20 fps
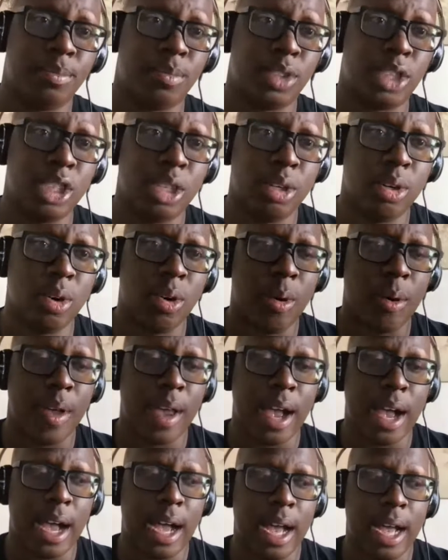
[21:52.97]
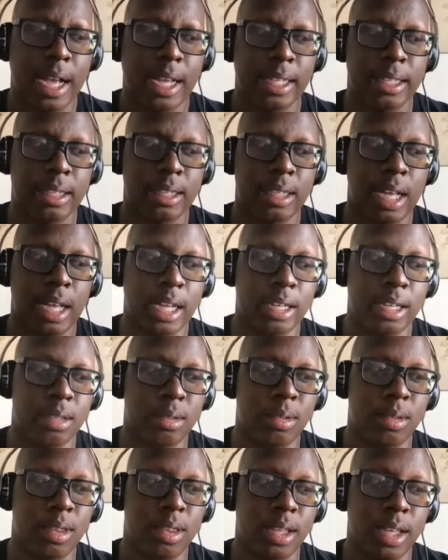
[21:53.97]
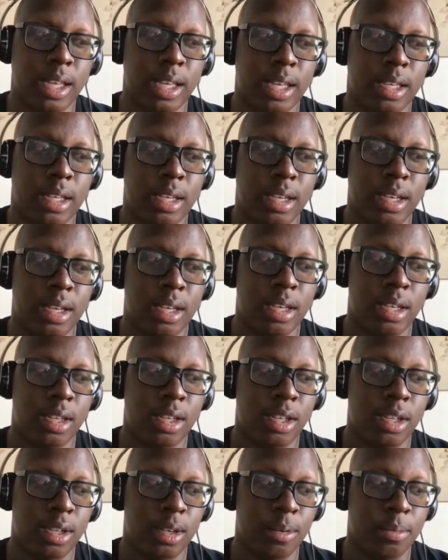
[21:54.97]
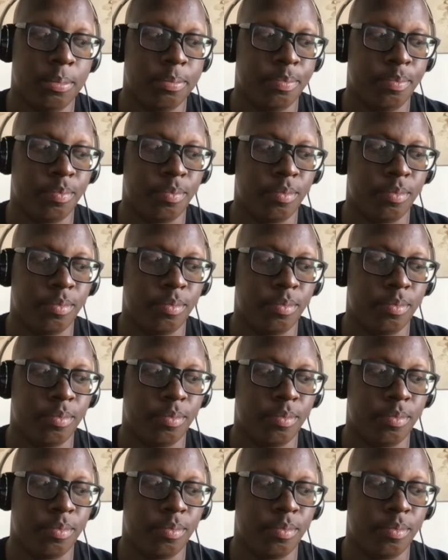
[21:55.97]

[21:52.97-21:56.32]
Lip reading: So I do think you know